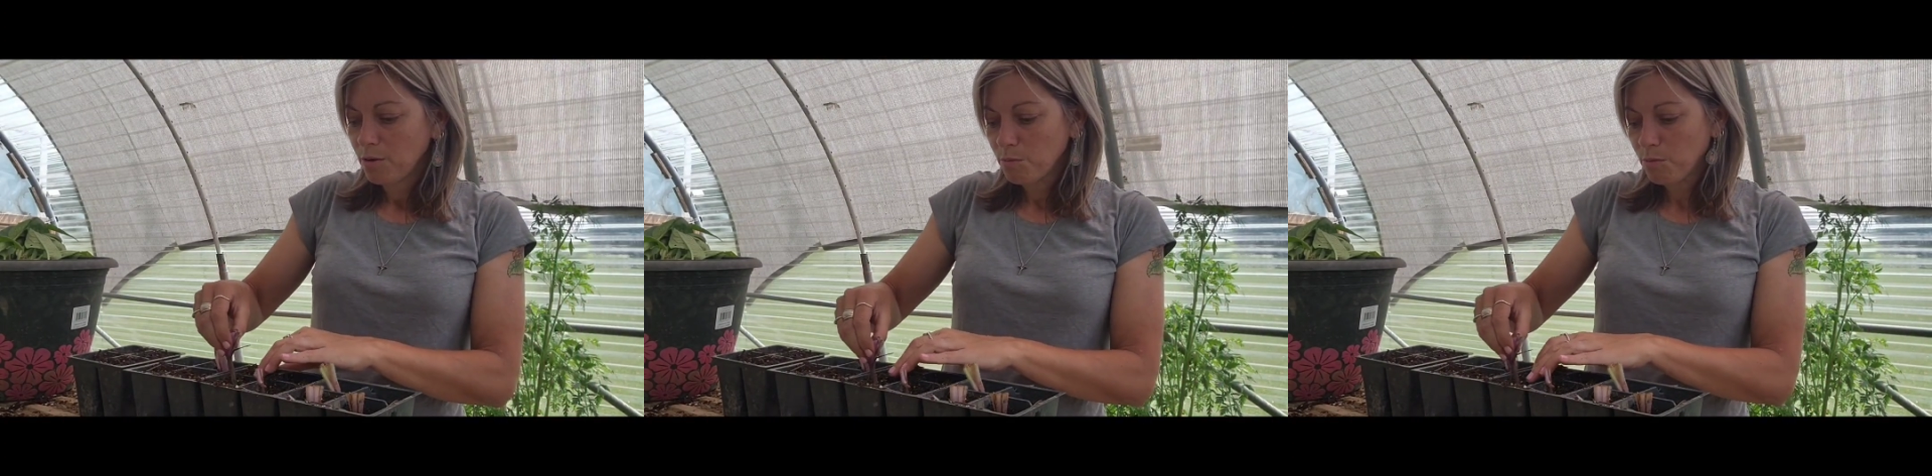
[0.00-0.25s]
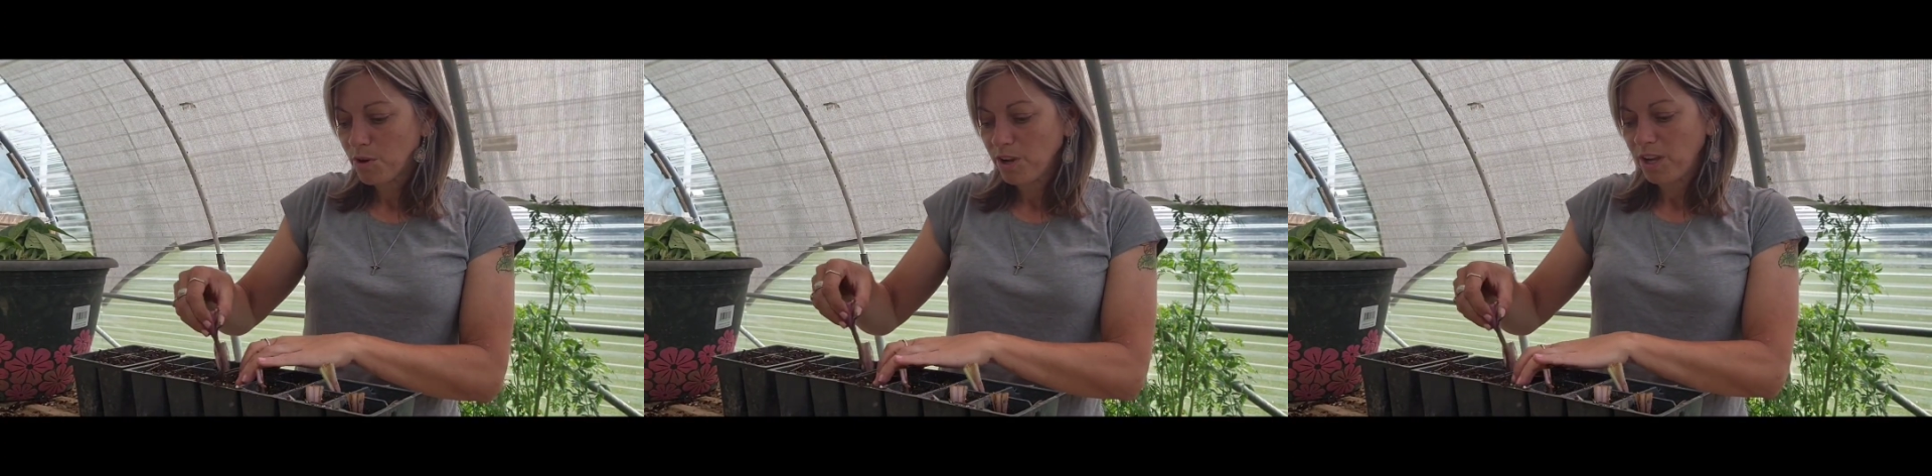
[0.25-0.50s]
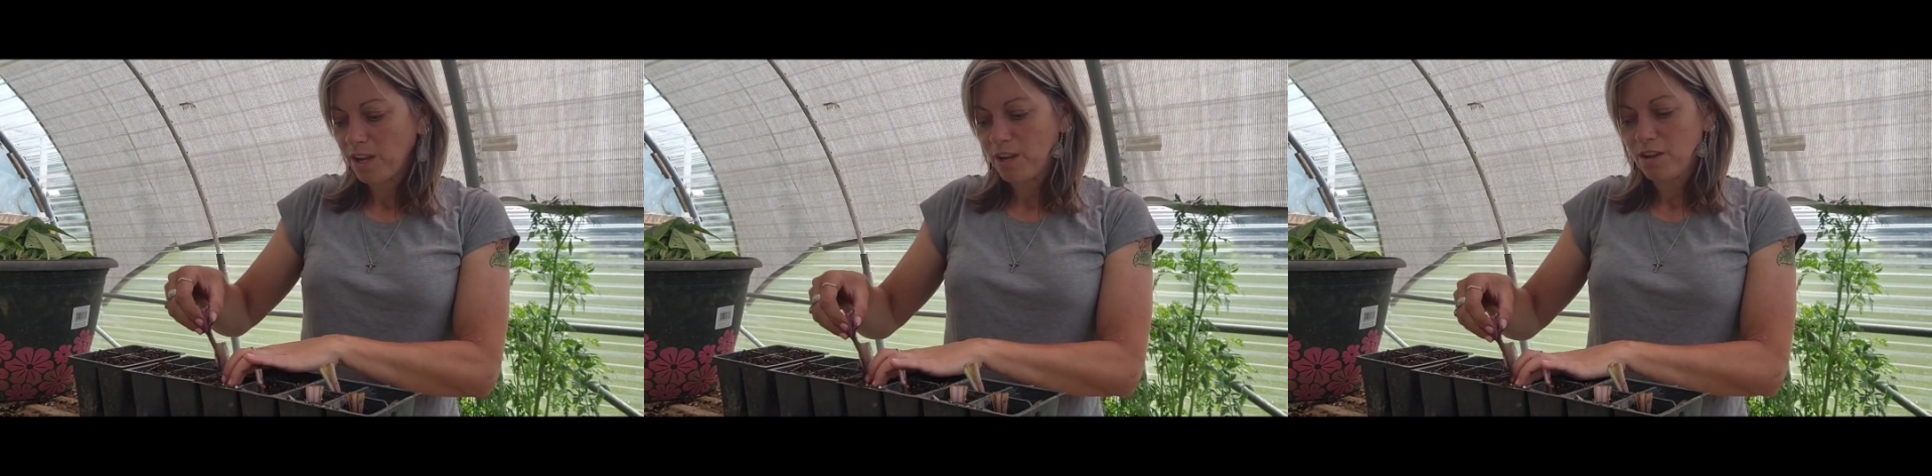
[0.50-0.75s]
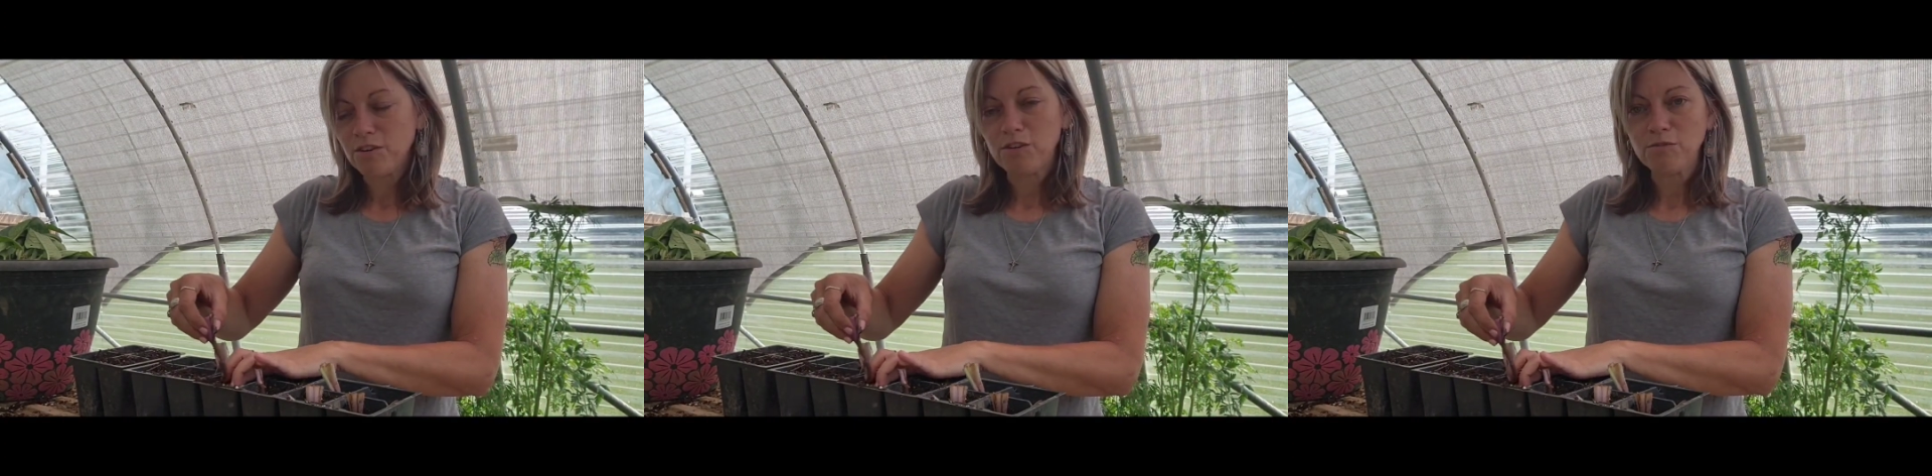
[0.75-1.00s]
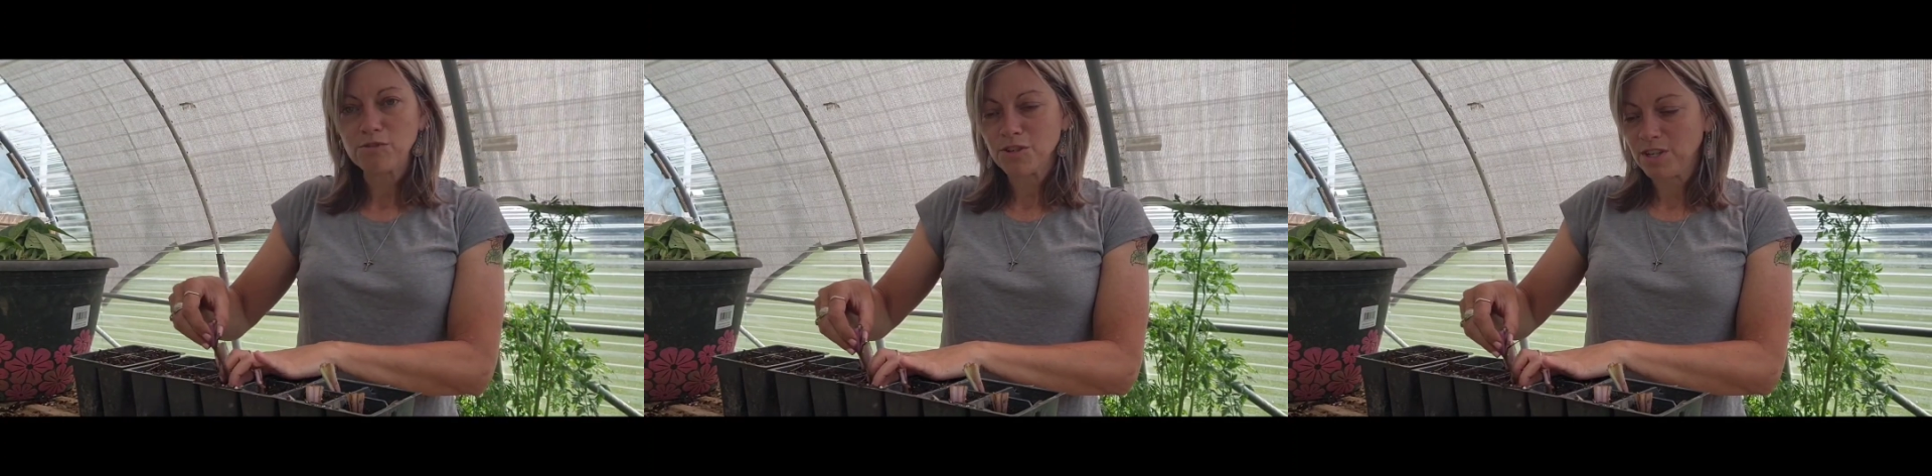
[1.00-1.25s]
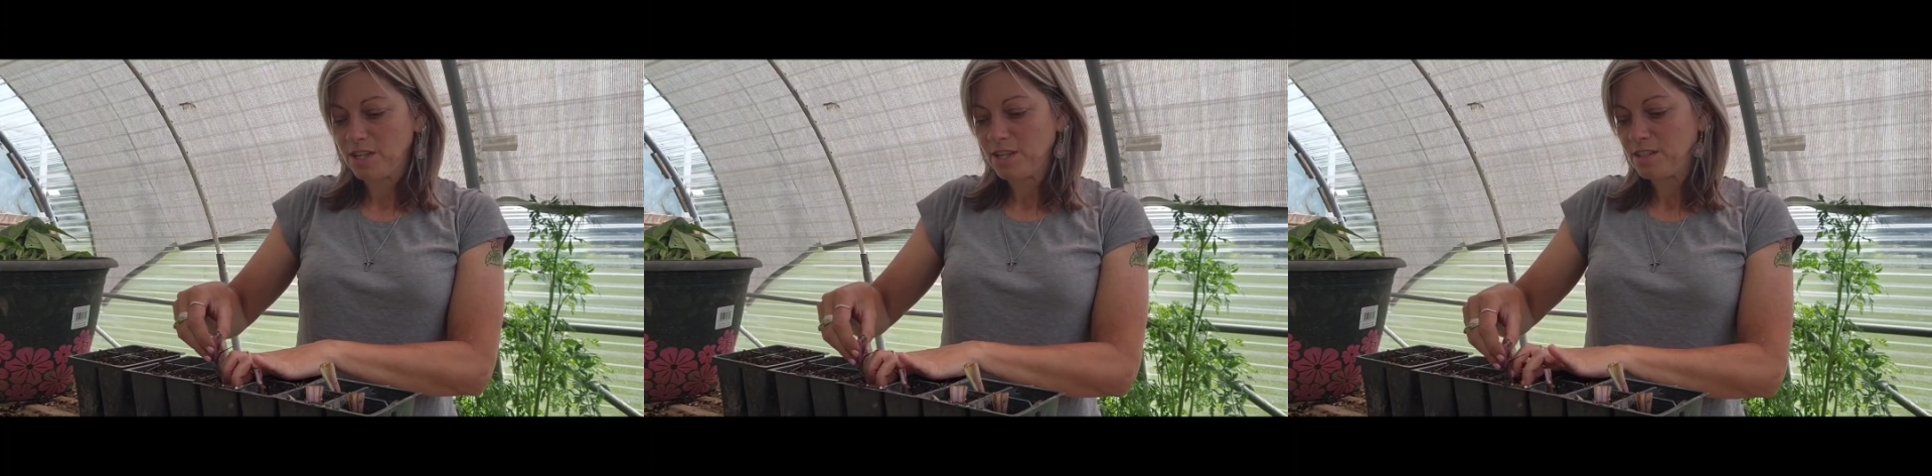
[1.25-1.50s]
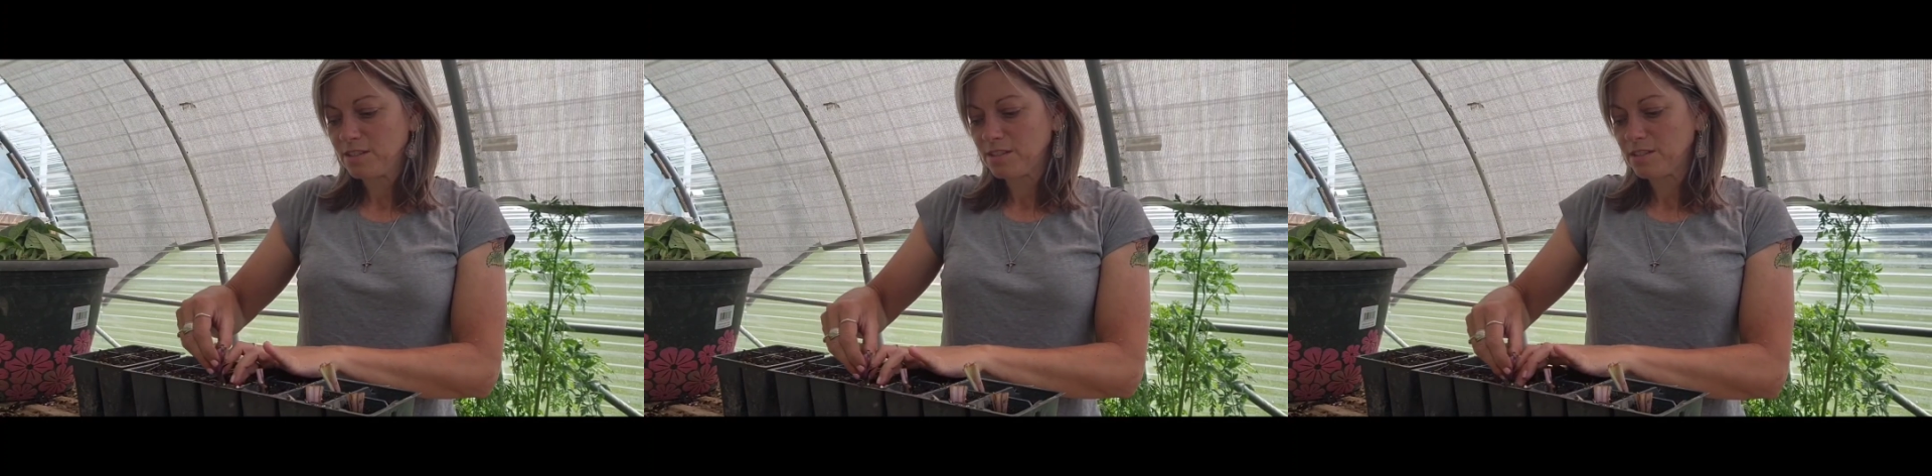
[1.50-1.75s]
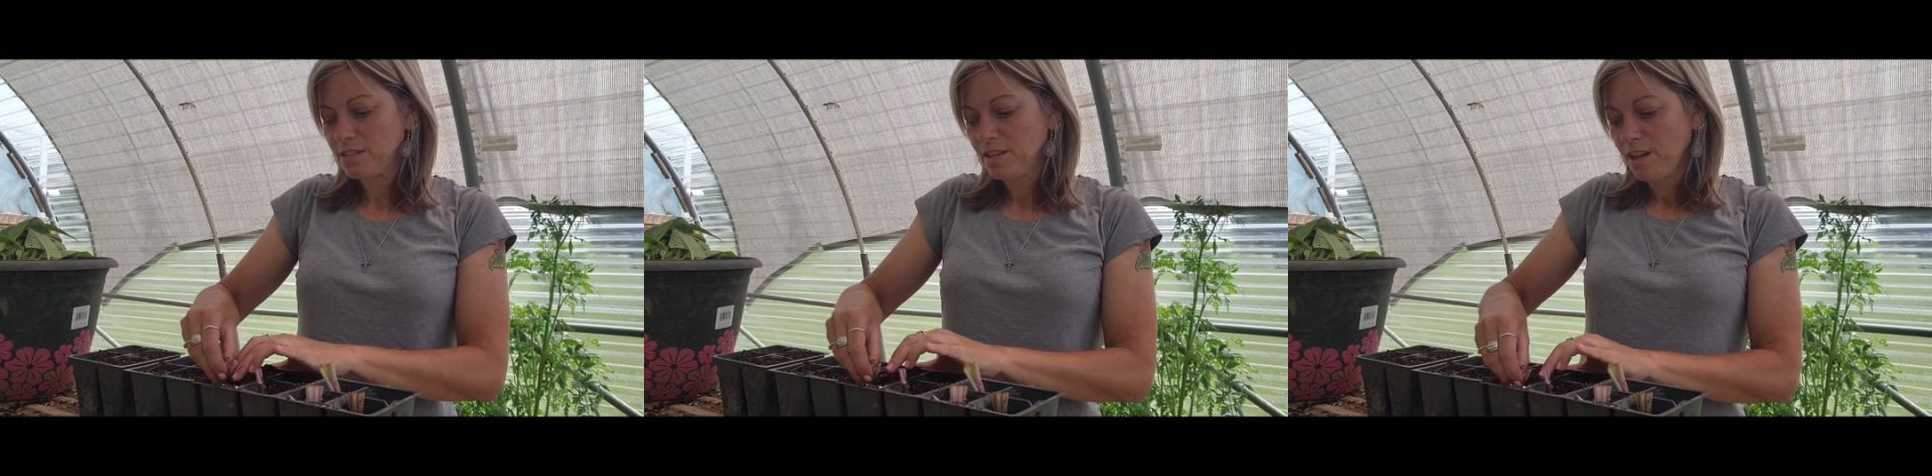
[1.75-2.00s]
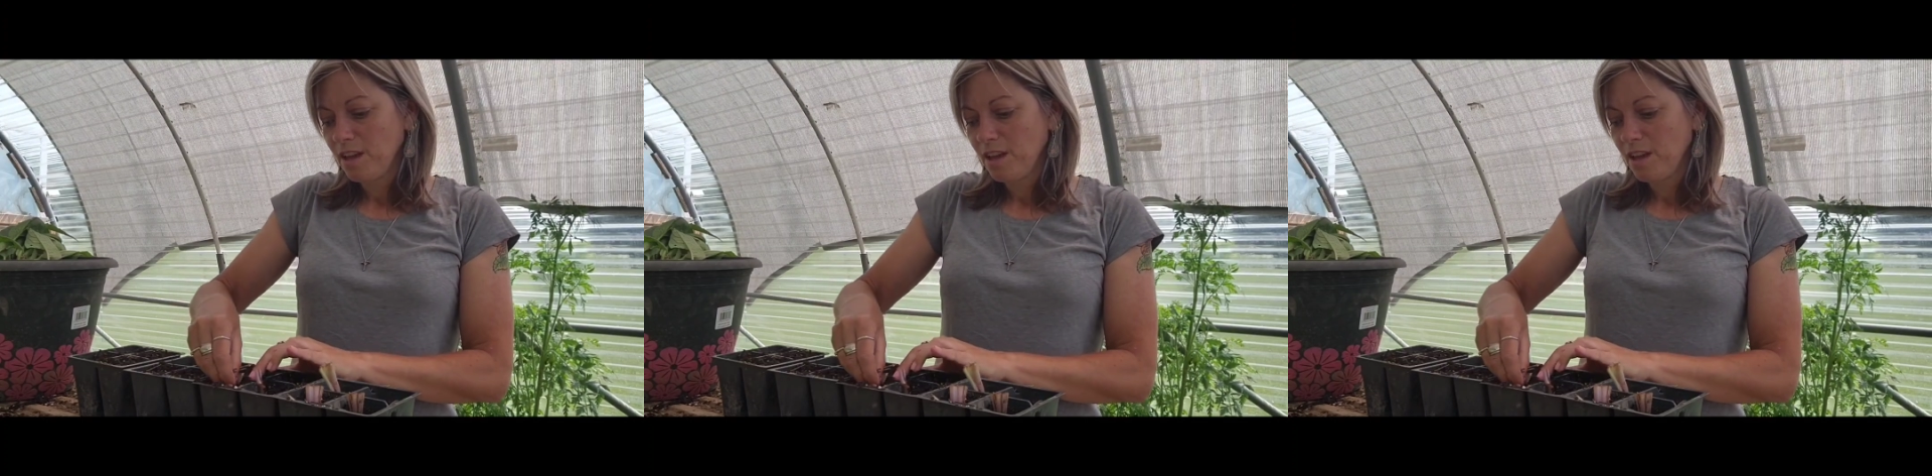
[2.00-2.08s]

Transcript: bring nutrients